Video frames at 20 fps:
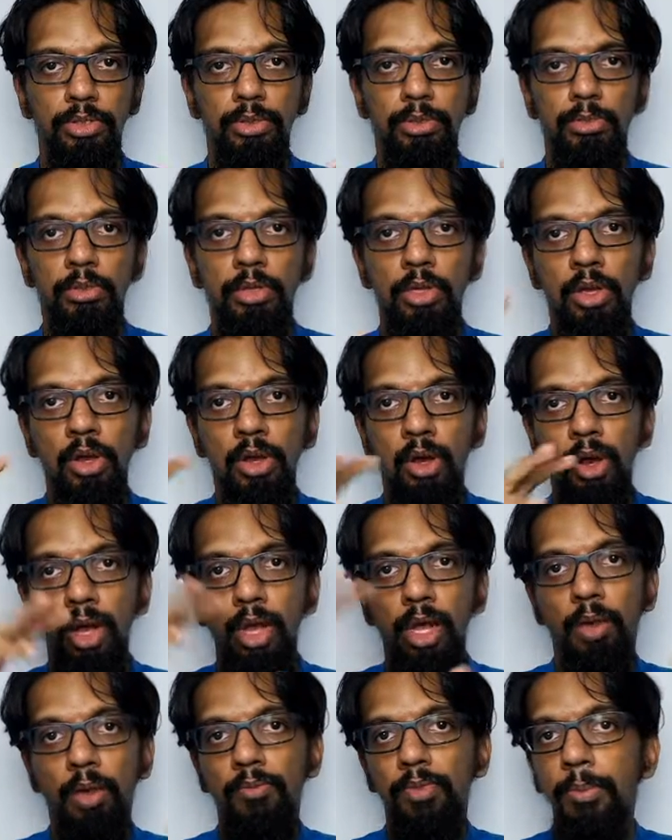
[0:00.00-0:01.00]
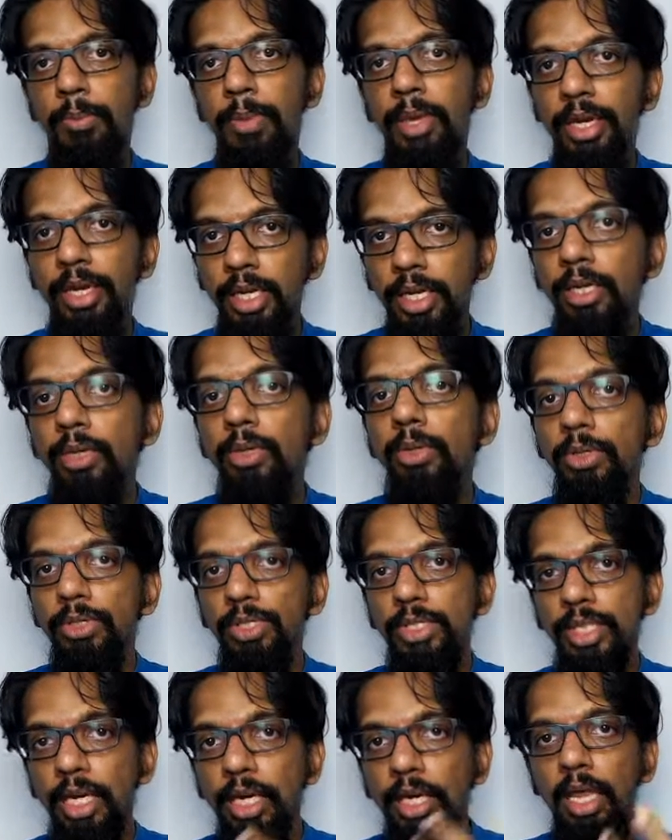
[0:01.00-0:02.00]
So we may need to
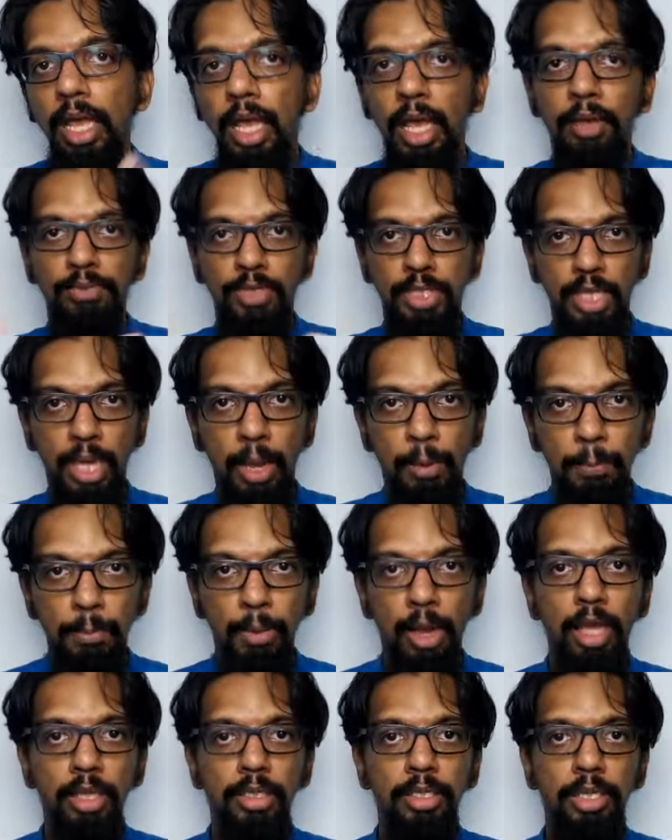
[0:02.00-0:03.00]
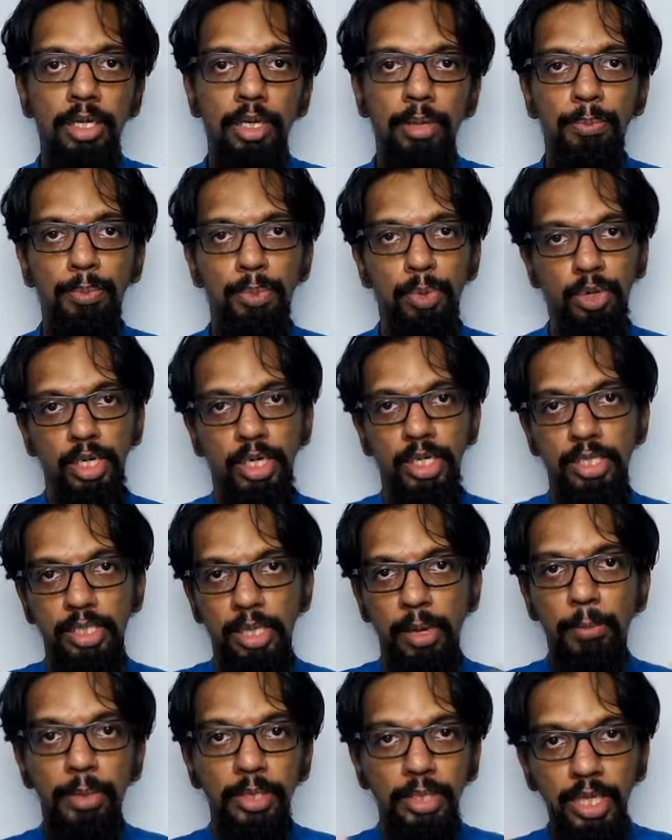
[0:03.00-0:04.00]
still have some other components,
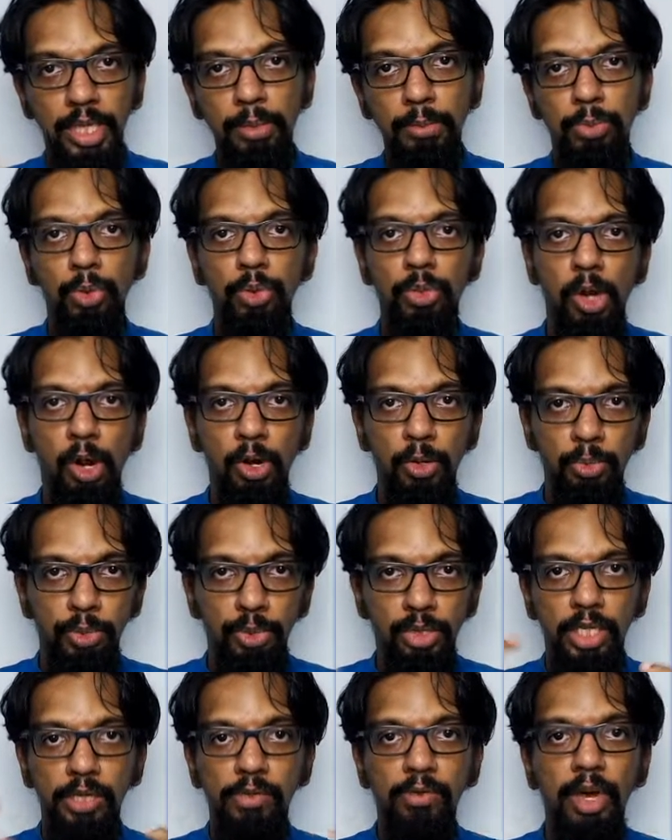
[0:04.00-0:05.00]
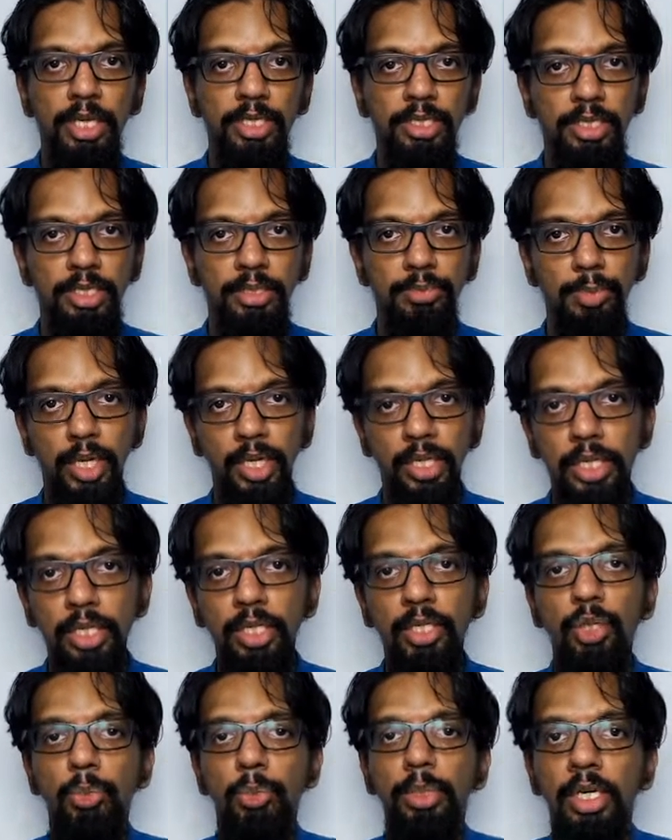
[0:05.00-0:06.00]
some other input-output devices may
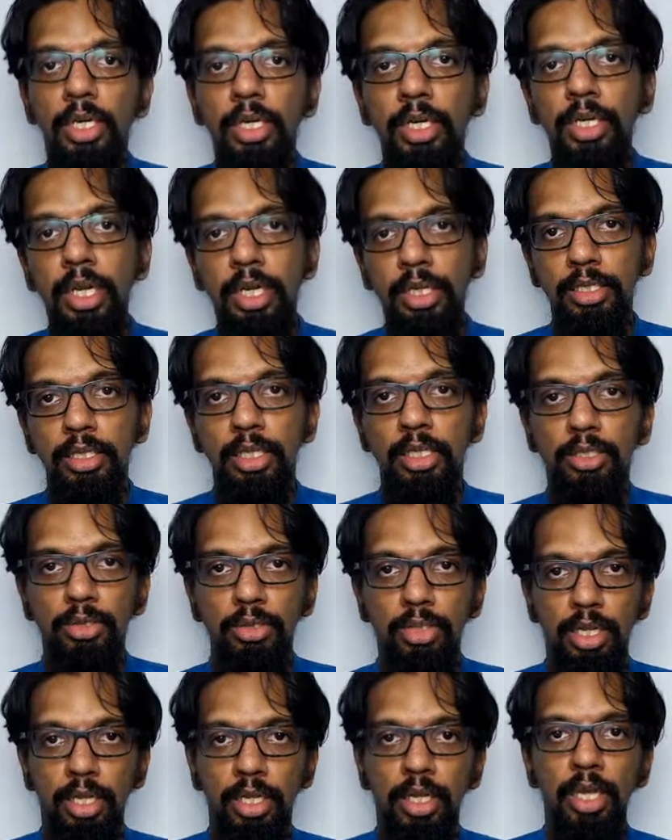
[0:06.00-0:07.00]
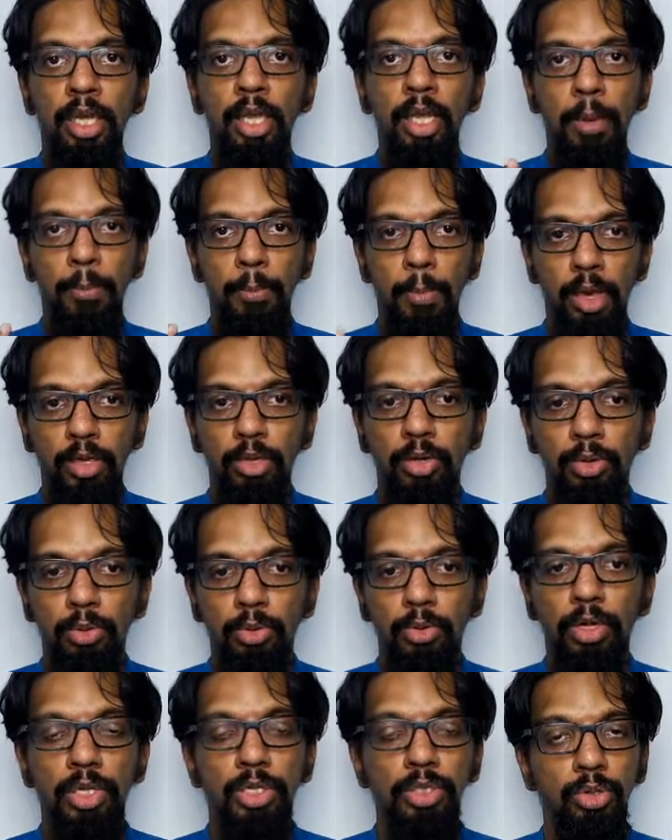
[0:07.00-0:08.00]
need to be connected to the
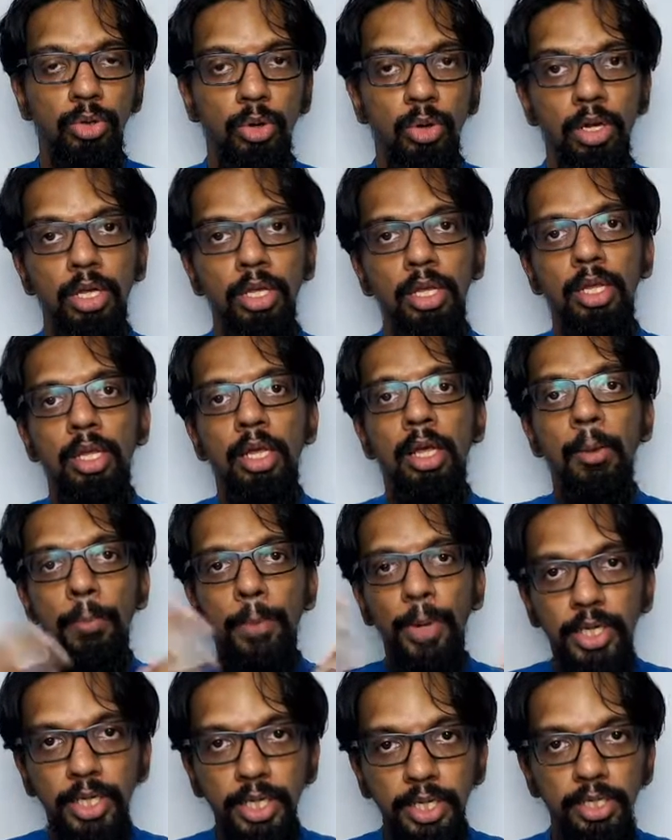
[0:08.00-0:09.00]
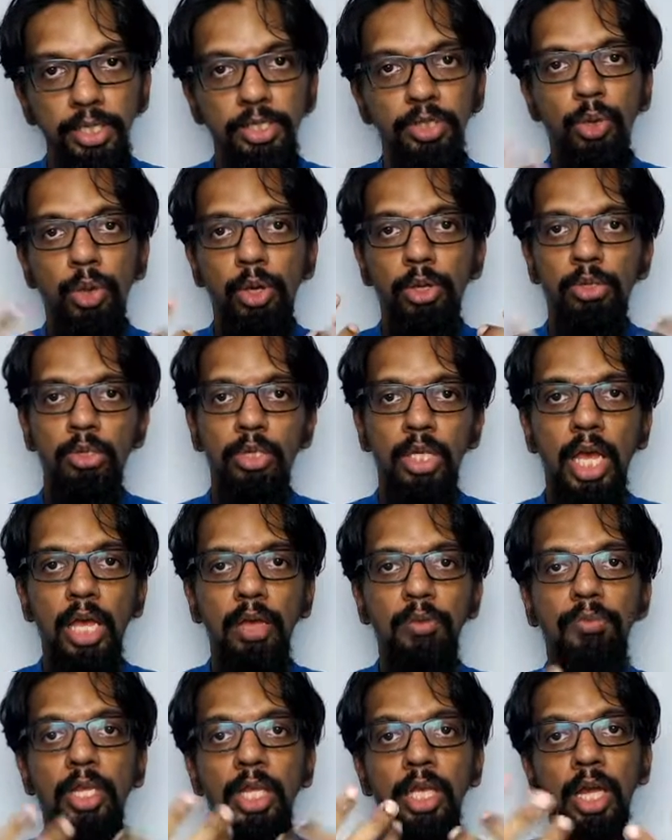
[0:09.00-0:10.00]
microcontroller, but it is going to
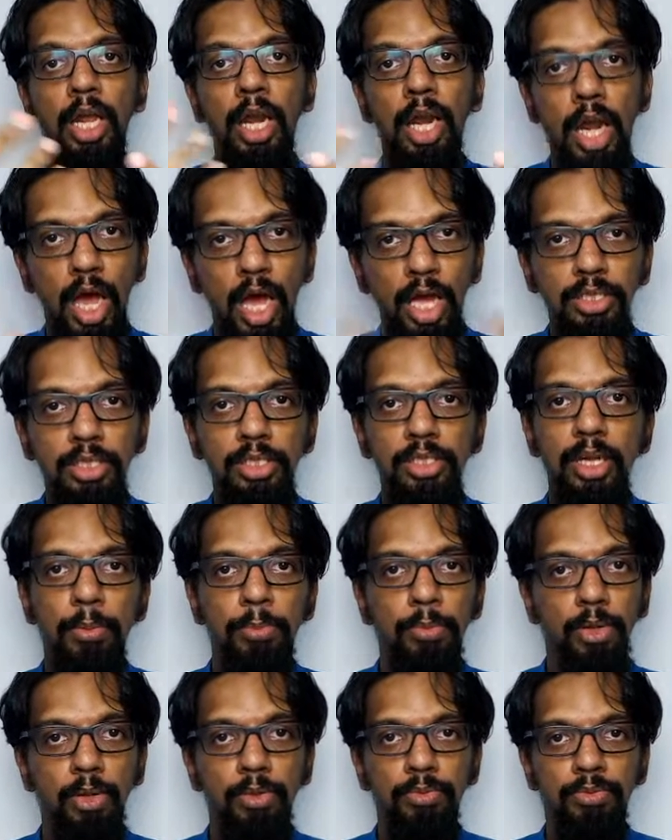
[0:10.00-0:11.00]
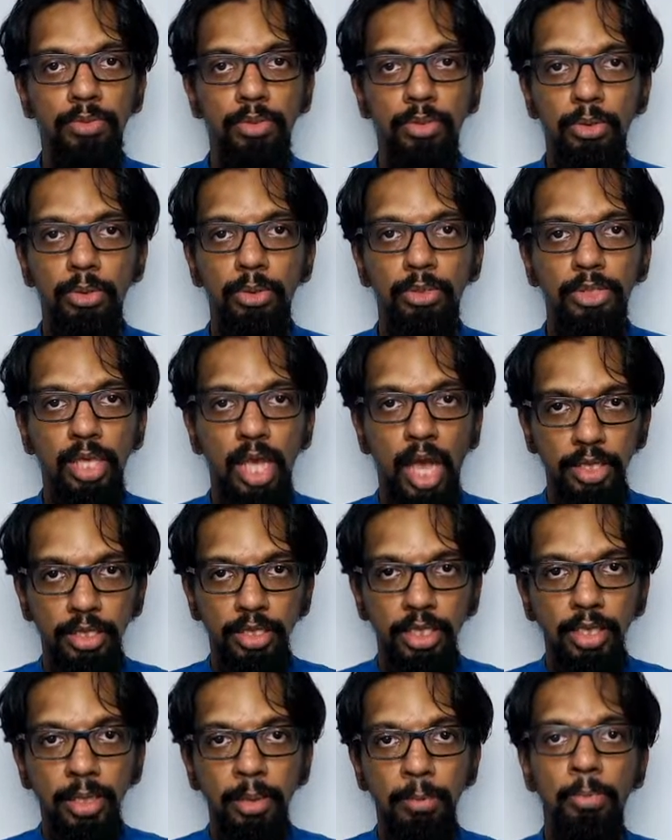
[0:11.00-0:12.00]
have a large number of those
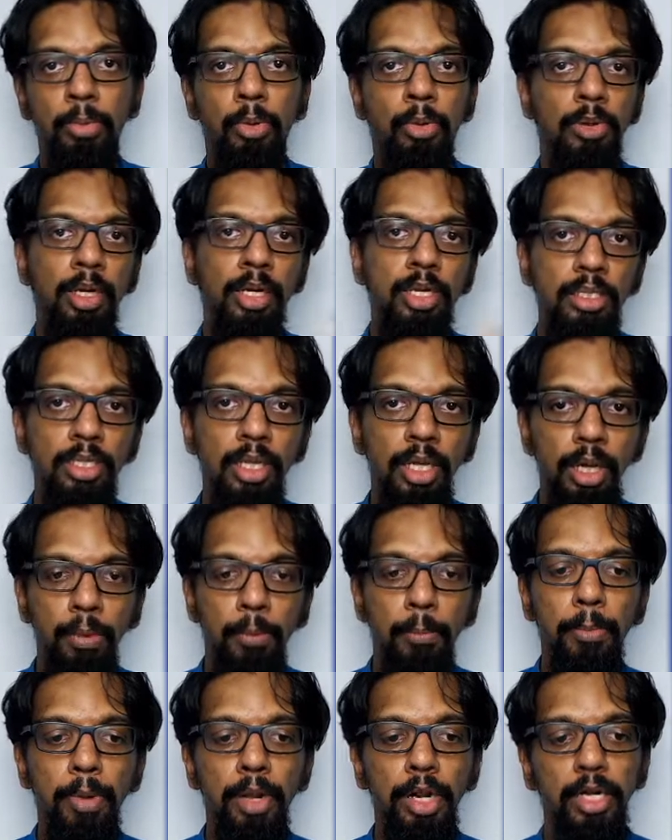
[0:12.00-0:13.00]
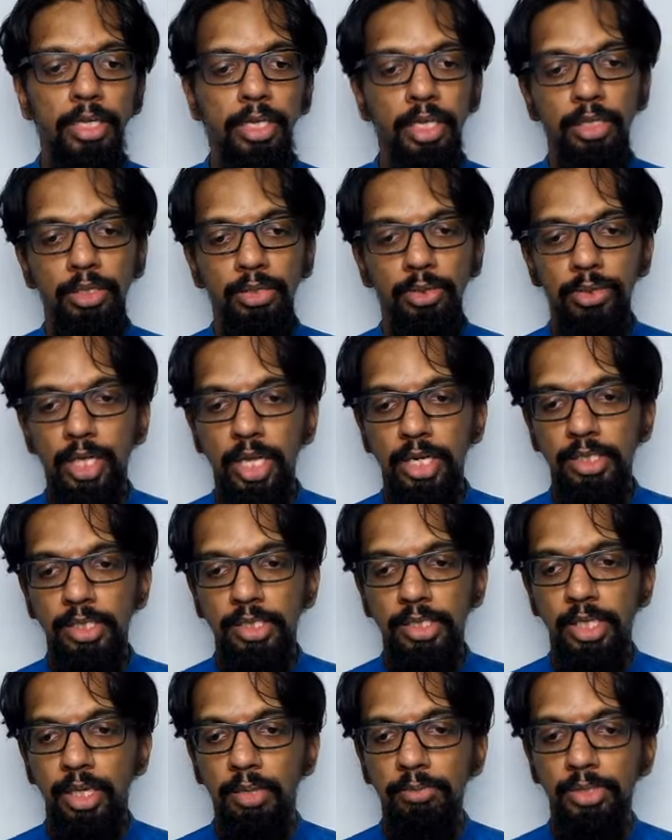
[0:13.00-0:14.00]
other components built into that
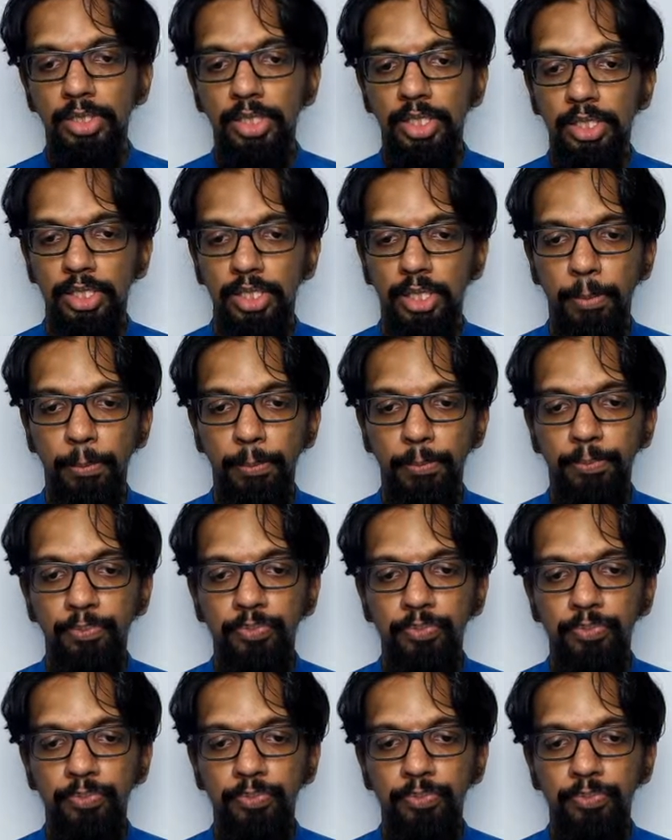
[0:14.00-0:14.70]
same system.